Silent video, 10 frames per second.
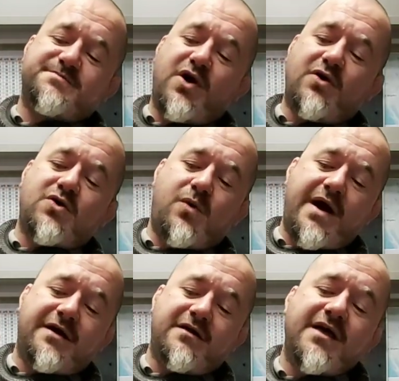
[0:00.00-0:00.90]
small
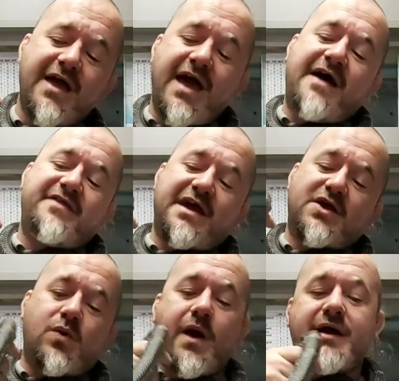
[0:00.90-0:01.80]
quail, and then
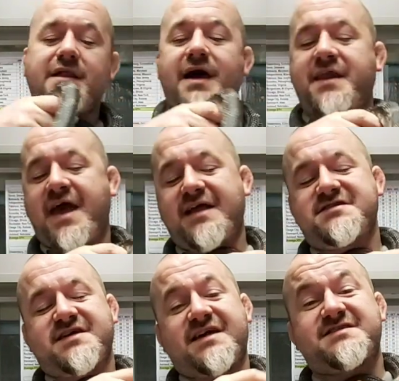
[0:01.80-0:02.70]
quail and
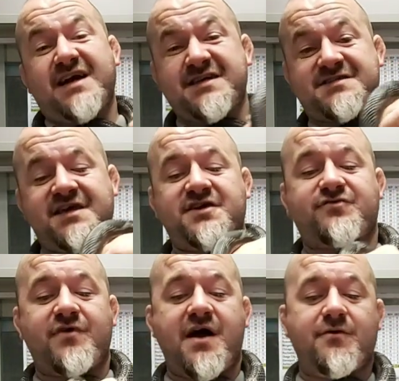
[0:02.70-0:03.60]
hen's eggs as they
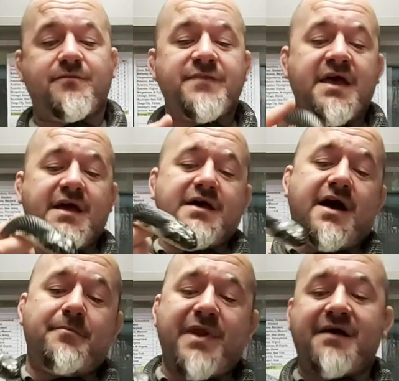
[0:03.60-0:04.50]
grow.
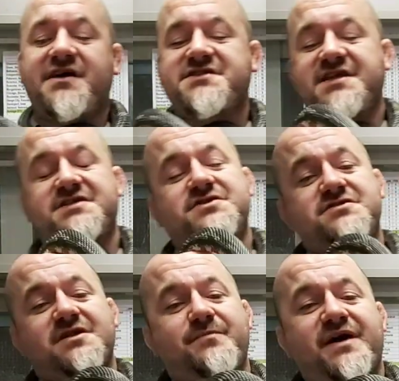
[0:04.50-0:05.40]
Black rat snakes
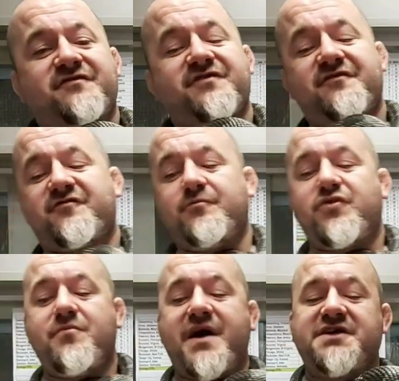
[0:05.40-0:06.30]
usually benefit from
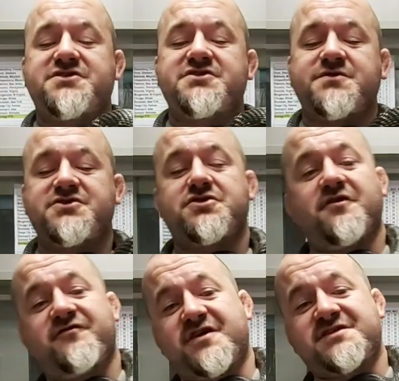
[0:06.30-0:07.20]
brumation to
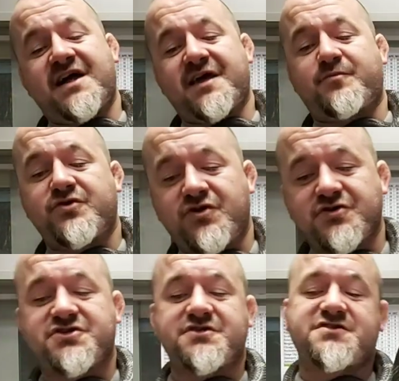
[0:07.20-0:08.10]
ensure fertile egg
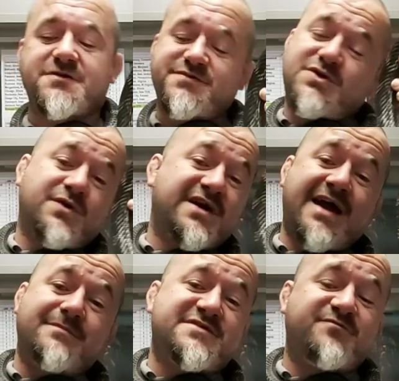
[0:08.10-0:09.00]
production. Subsequent
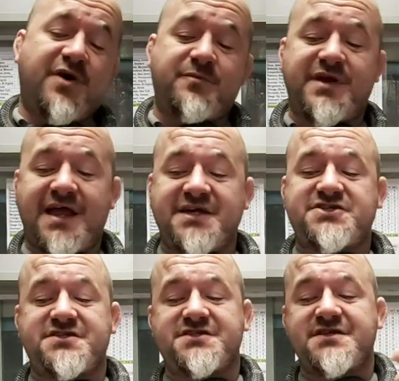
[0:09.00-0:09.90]
captive
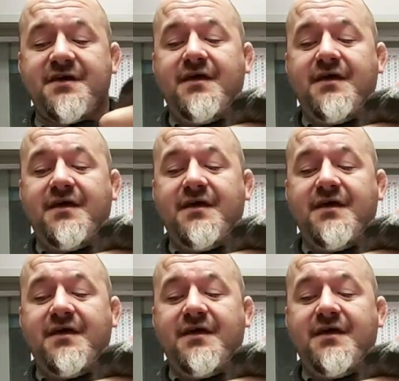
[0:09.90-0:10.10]
populations